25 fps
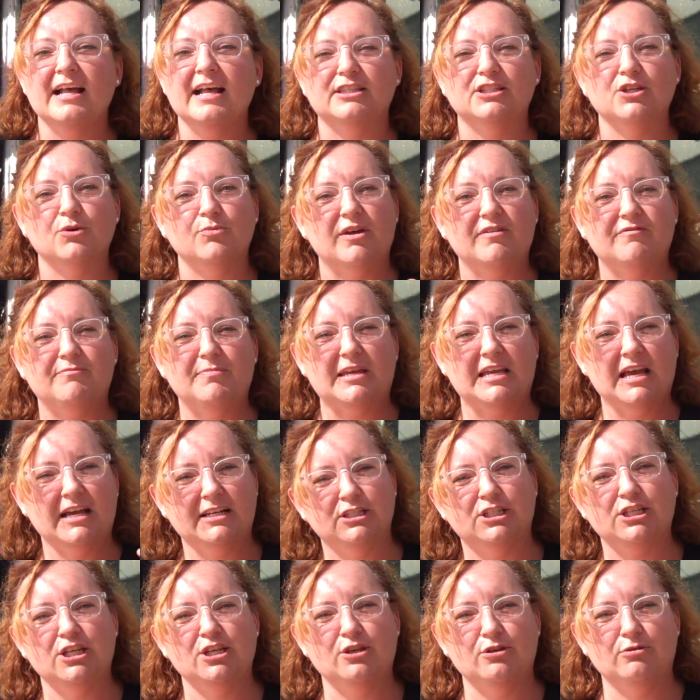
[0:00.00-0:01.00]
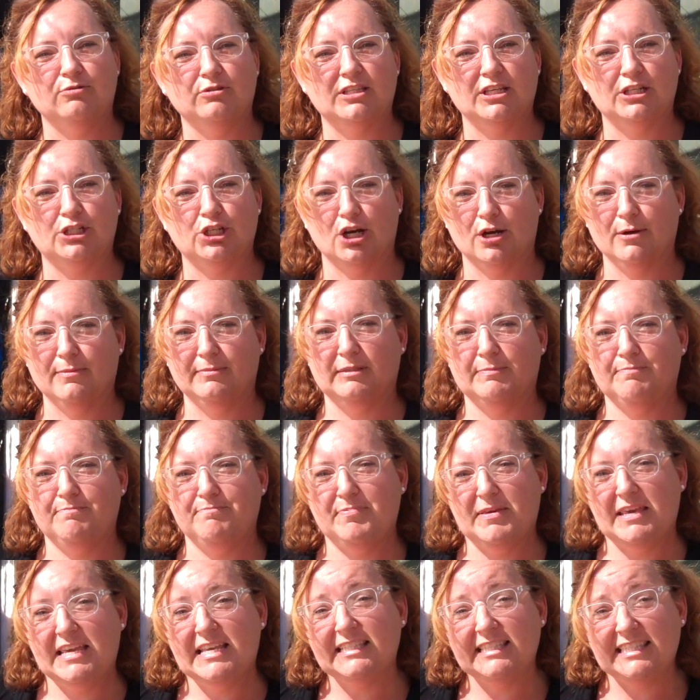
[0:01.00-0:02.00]
And so we've begun to use the terms
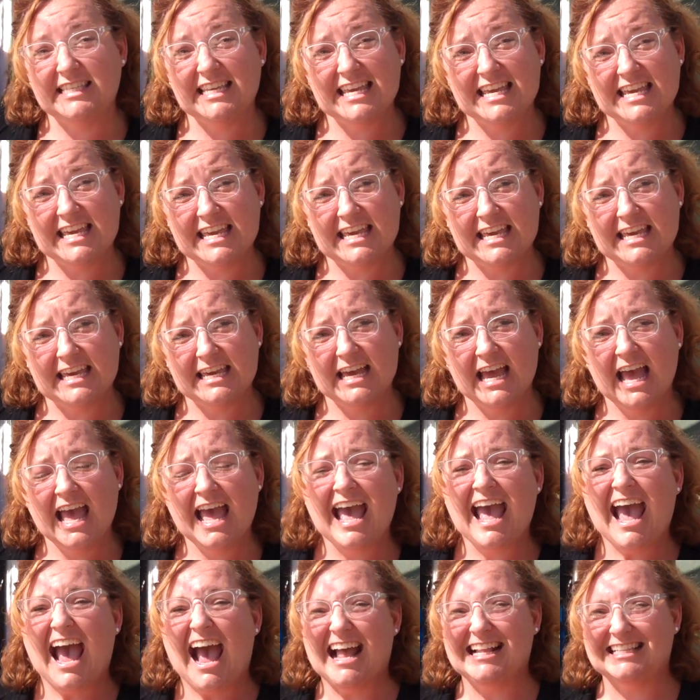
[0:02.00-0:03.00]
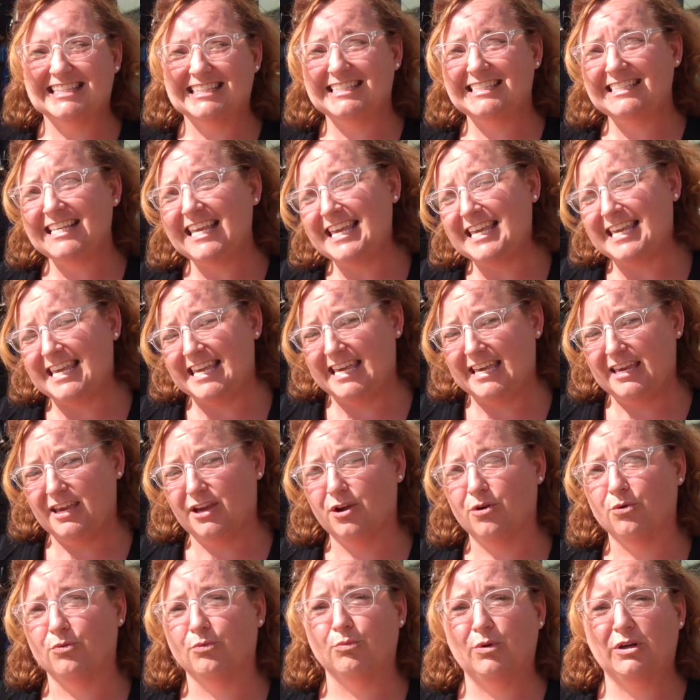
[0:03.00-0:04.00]
BCE and
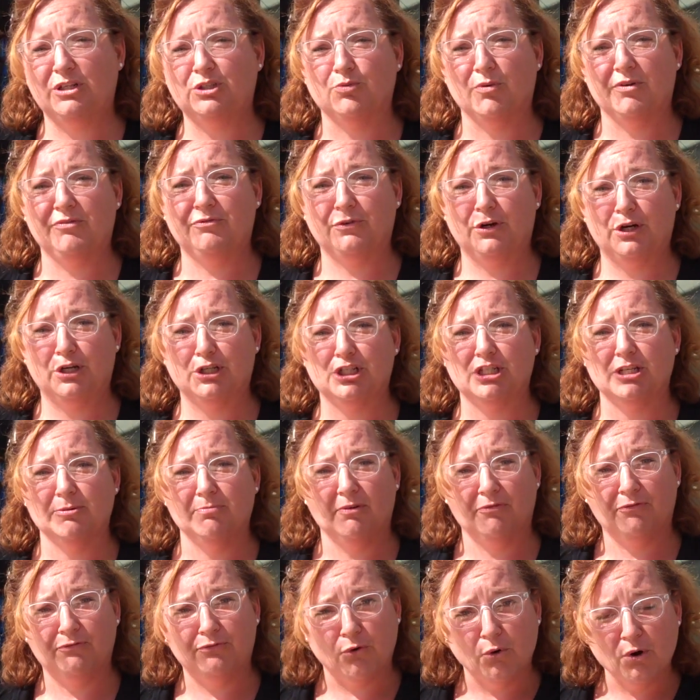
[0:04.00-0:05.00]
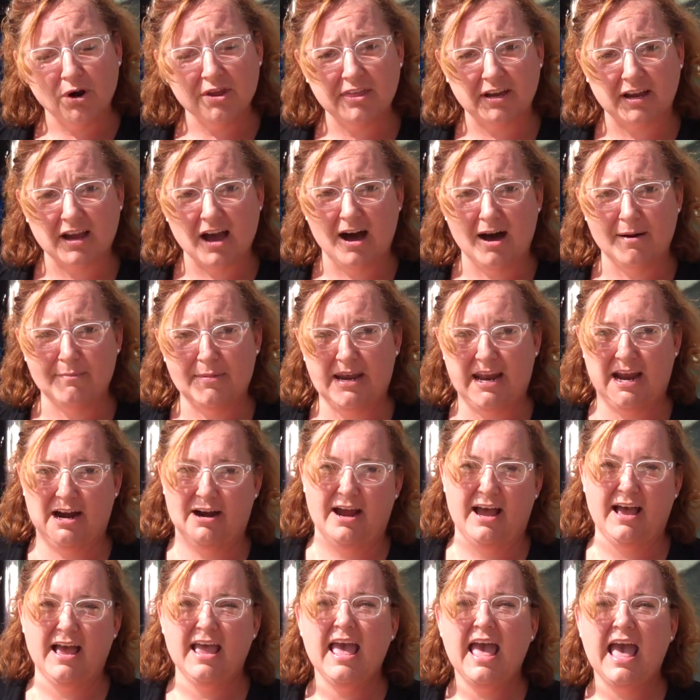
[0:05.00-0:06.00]
CE, which refers to before the Common
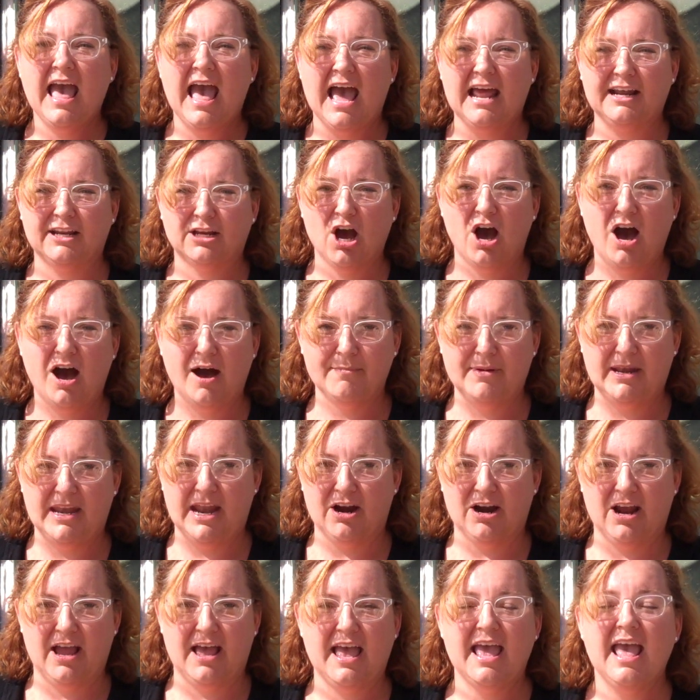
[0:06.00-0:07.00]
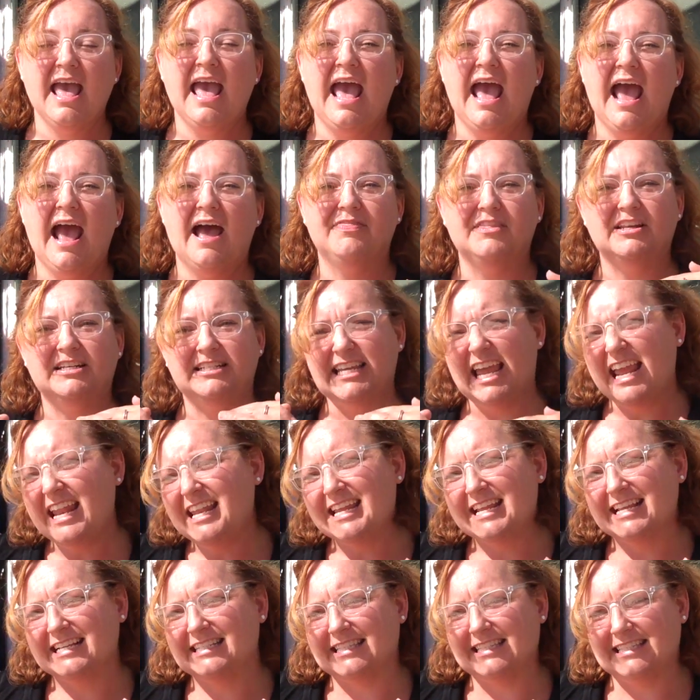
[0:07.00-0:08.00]
Era and Common Era. And the
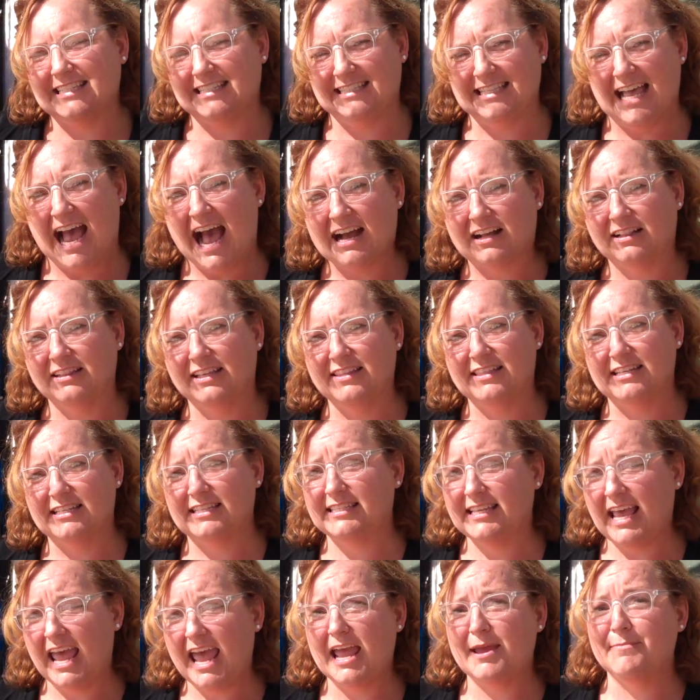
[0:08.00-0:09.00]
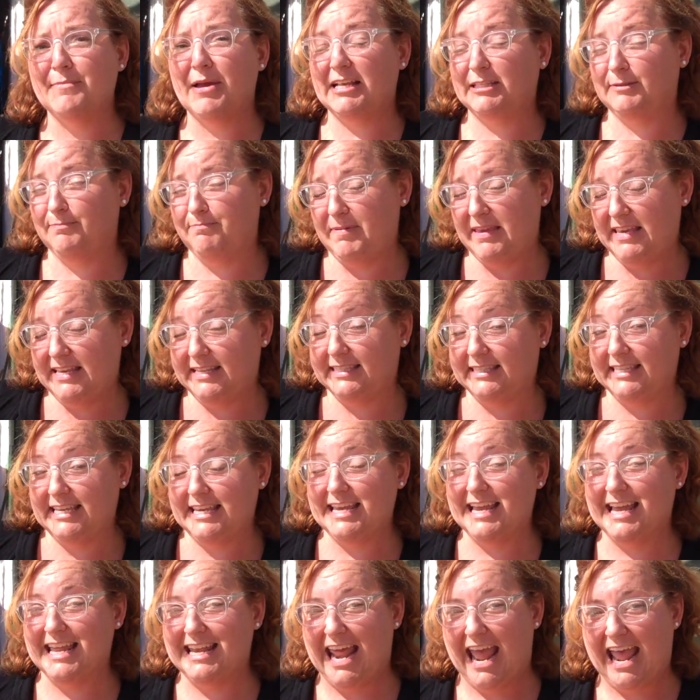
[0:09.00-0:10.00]
dating is exactly the same as
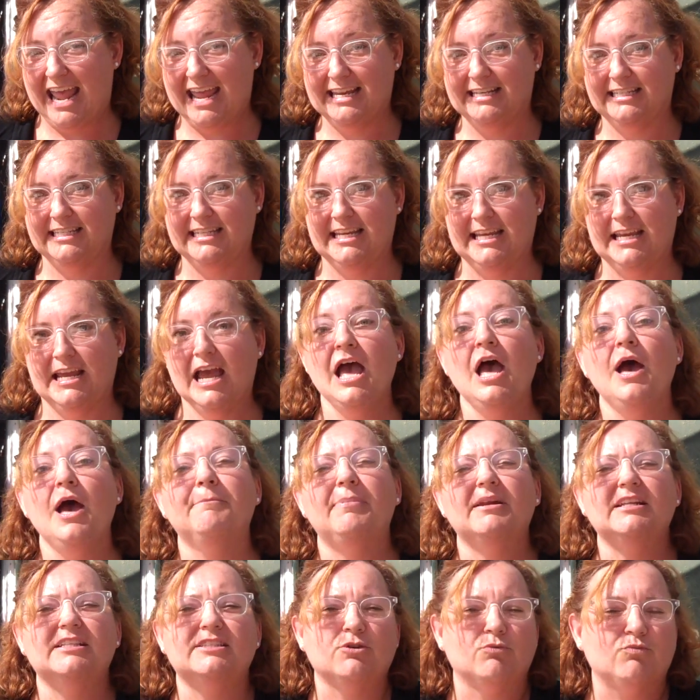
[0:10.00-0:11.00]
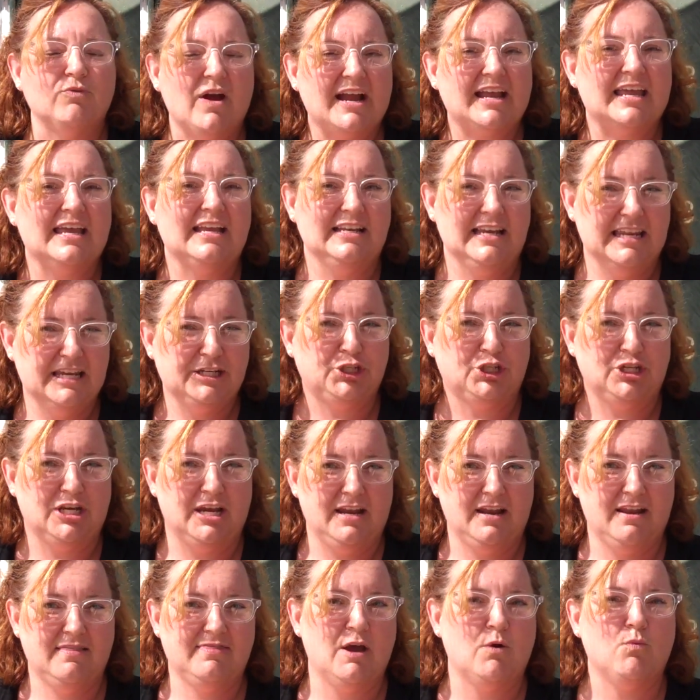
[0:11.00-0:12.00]
BC and AD, but it's a
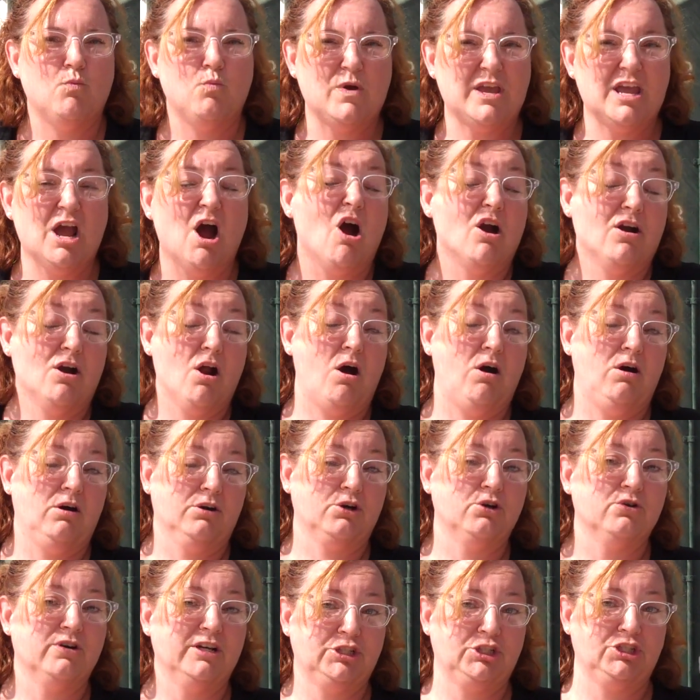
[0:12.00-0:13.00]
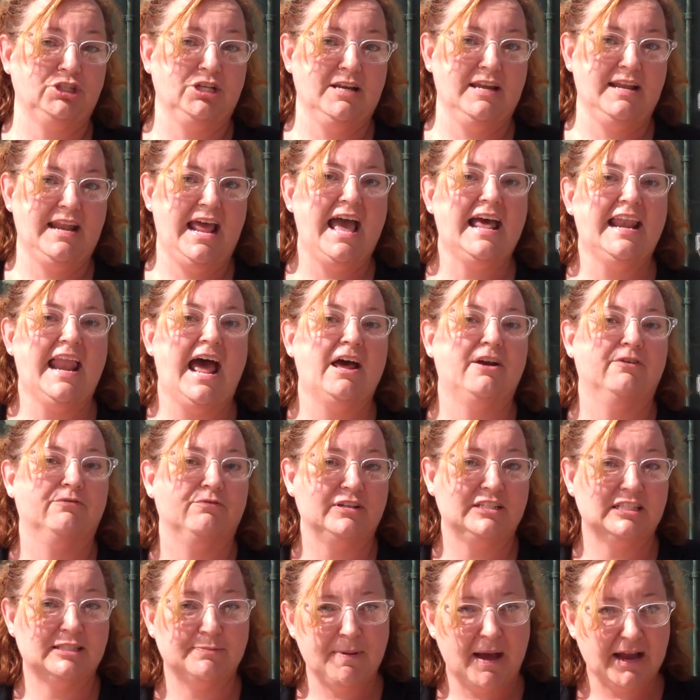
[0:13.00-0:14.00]
recognition that we aren't all Christian and out
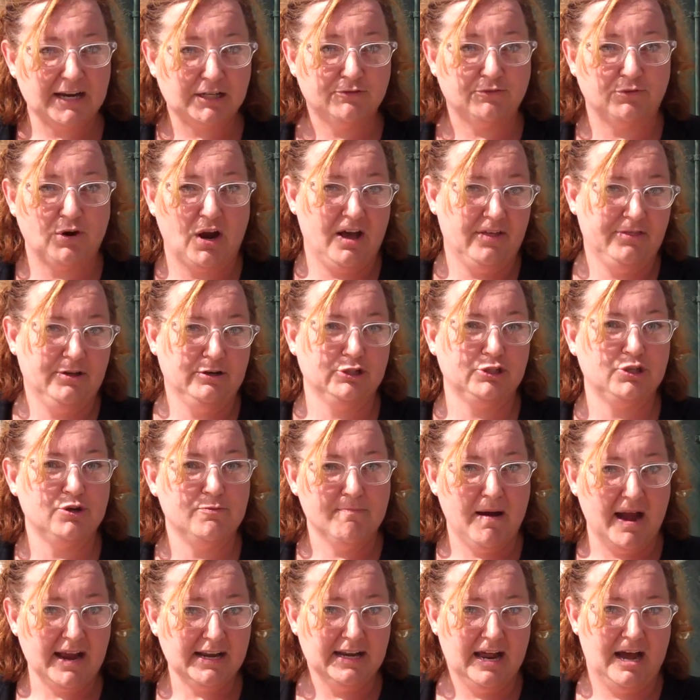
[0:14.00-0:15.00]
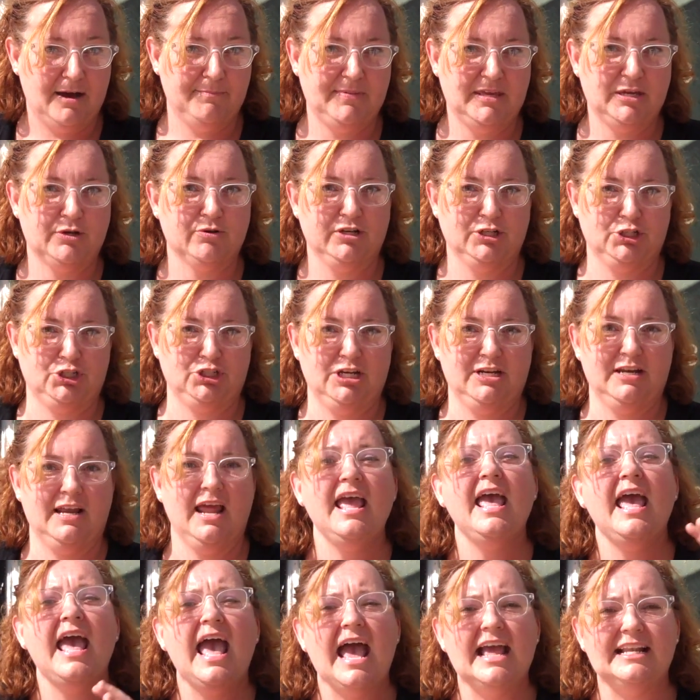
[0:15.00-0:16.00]
of respect for others who might not be Christian
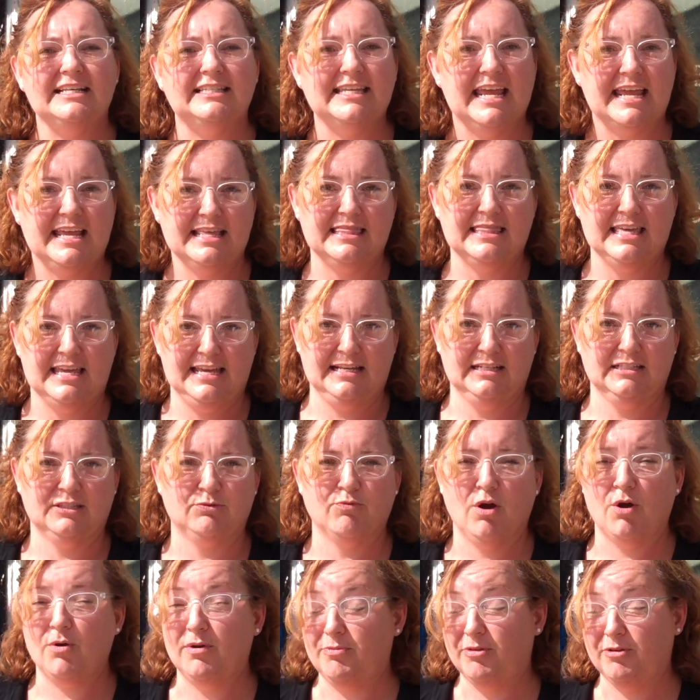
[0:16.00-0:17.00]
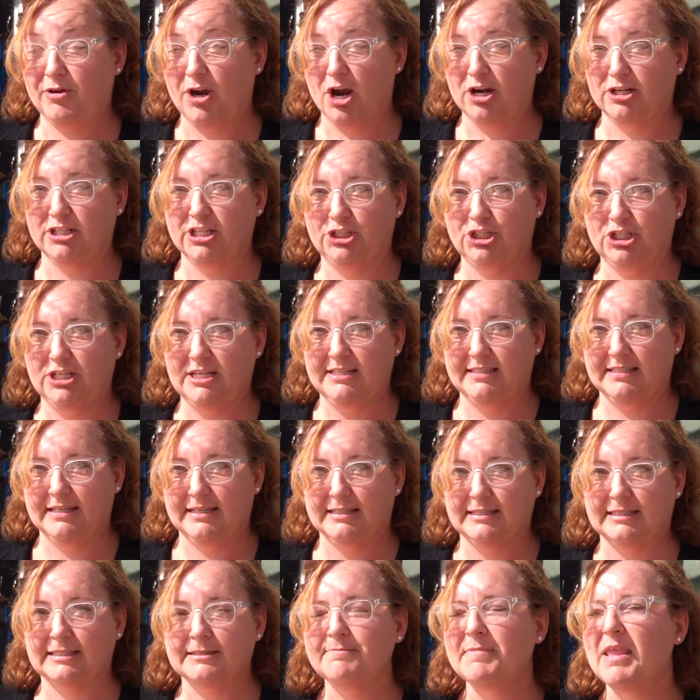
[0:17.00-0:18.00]
and date things with regard to
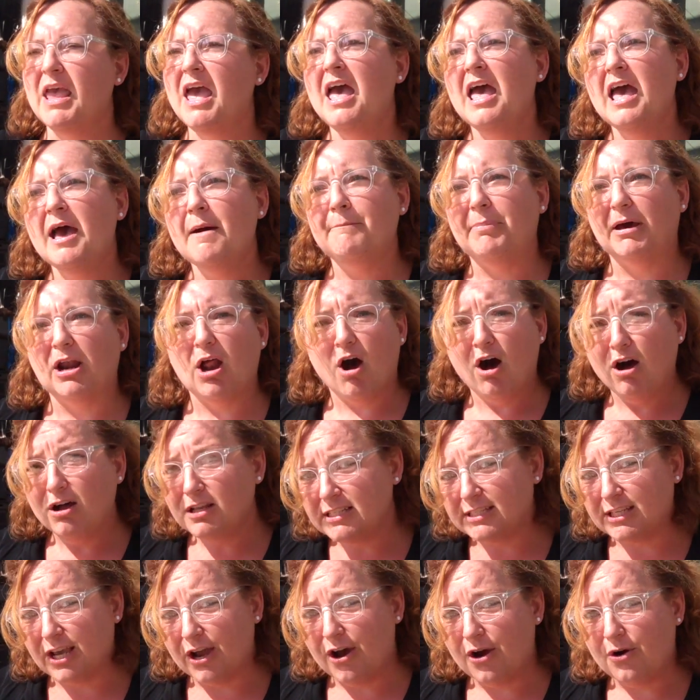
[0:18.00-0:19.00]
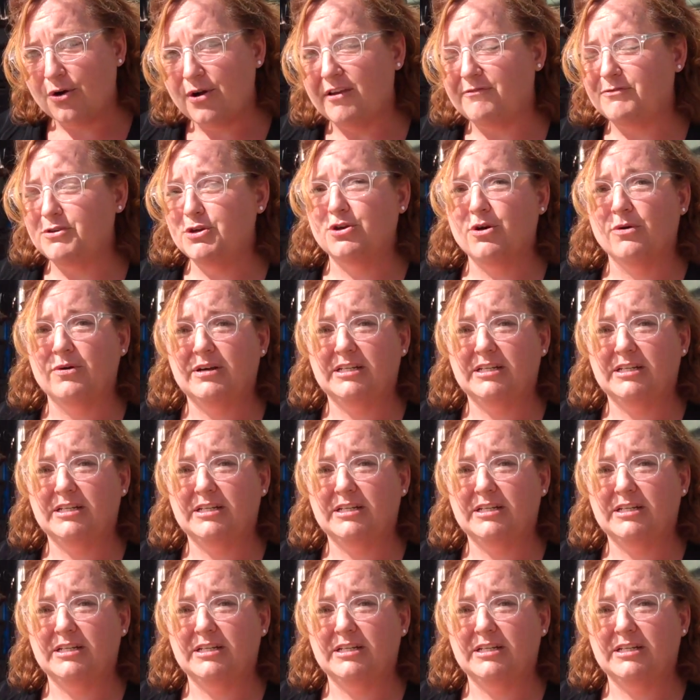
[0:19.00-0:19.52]
Jesus. But also, if you